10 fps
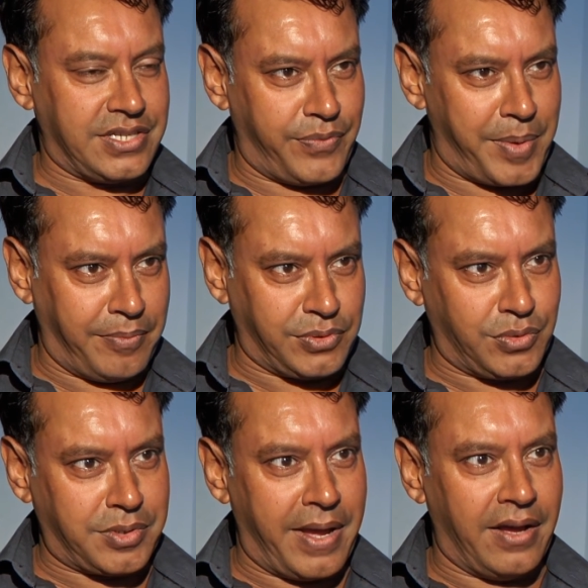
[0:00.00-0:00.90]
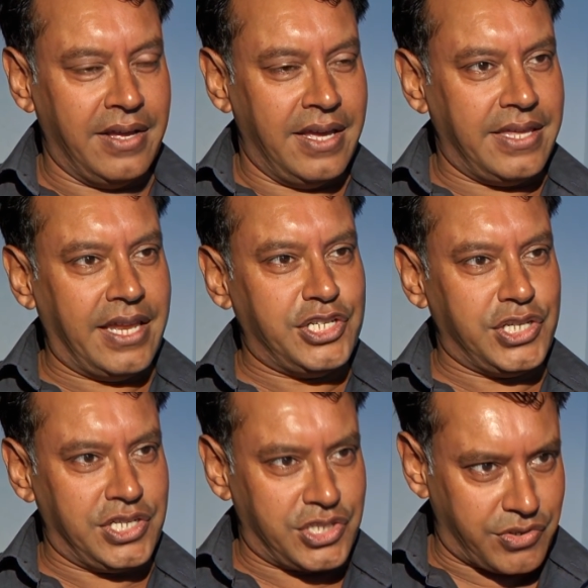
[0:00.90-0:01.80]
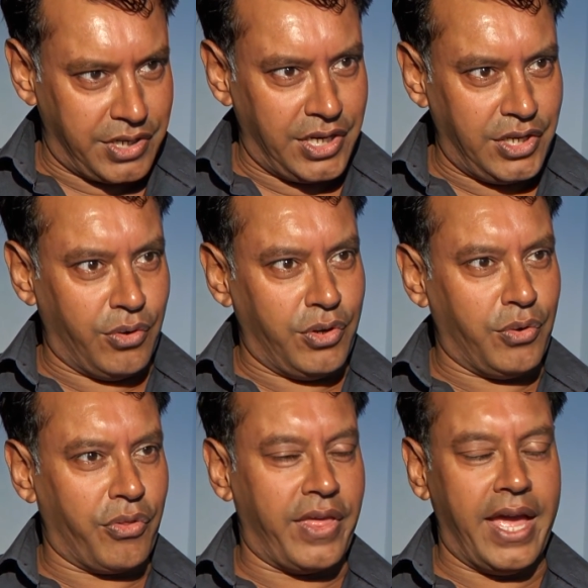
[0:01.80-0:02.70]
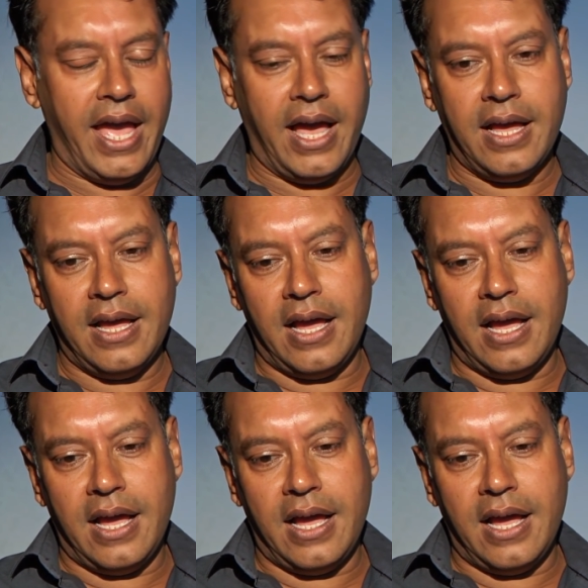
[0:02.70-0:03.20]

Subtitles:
If people talked about the energy industry, you're there.